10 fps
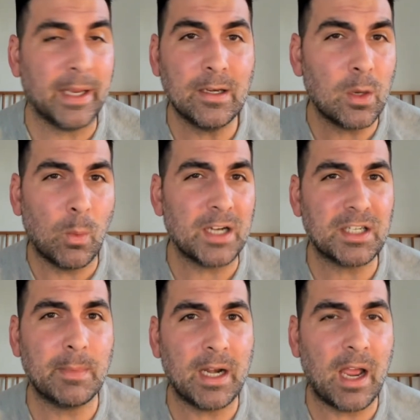And you can watch
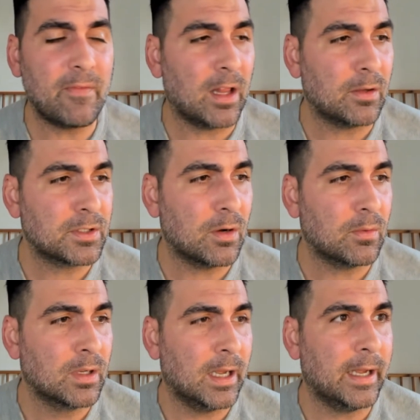them on iFollow.
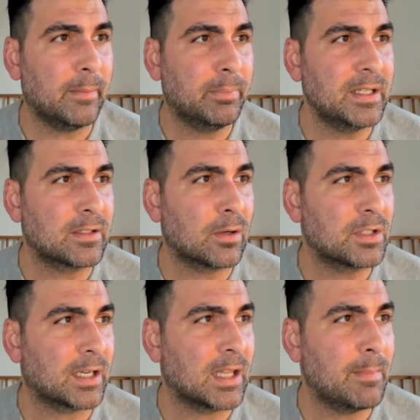So please go
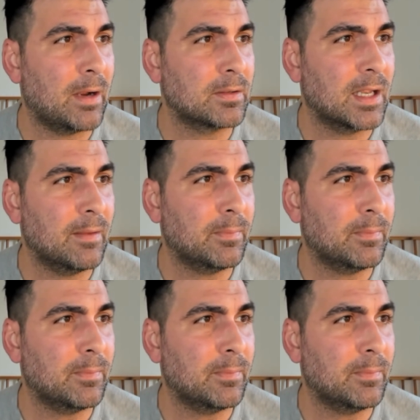check them out.